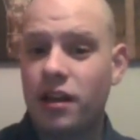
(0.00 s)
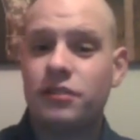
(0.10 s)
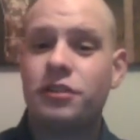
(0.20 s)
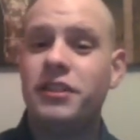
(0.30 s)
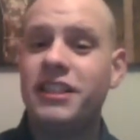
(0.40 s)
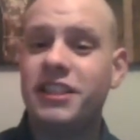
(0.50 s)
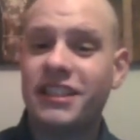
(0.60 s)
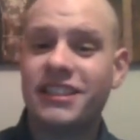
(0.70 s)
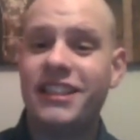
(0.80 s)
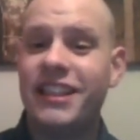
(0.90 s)
So Nietzsche
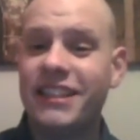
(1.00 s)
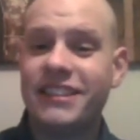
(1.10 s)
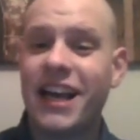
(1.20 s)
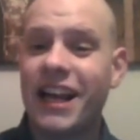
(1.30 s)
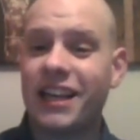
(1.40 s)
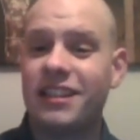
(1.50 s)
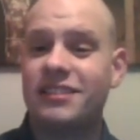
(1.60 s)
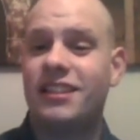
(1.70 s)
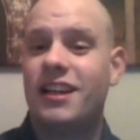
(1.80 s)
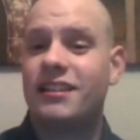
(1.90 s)
is clearly telling
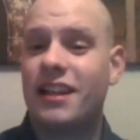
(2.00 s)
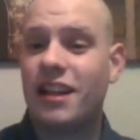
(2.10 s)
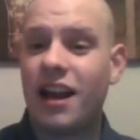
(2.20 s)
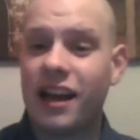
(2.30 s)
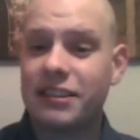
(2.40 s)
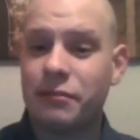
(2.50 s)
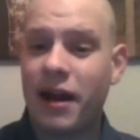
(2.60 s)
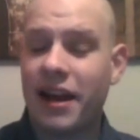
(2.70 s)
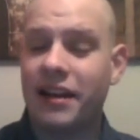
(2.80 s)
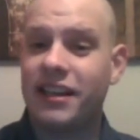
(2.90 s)
us that the last
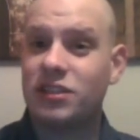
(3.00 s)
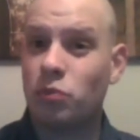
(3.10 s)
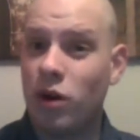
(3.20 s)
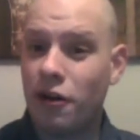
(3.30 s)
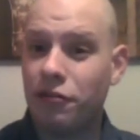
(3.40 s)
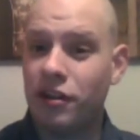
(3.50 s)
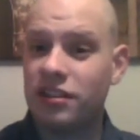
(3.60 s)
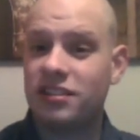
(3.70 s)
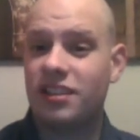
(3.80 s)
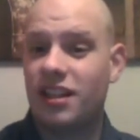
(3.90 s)
man is
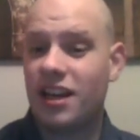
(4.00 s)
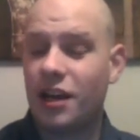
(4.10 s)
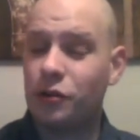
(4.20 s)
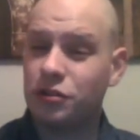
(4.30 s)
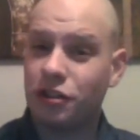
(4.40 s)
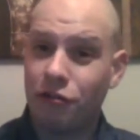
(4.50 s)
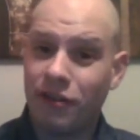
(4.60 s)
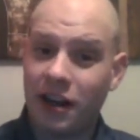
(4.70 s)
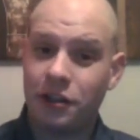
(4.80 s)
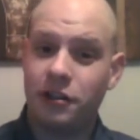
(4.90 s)
worthless and also
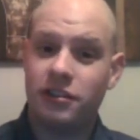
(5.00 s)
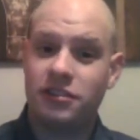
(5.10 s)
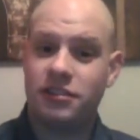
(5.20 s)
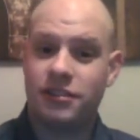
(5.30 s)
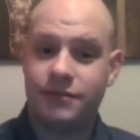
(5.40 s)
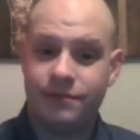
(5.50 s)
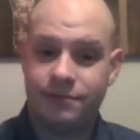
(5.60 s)
valueless.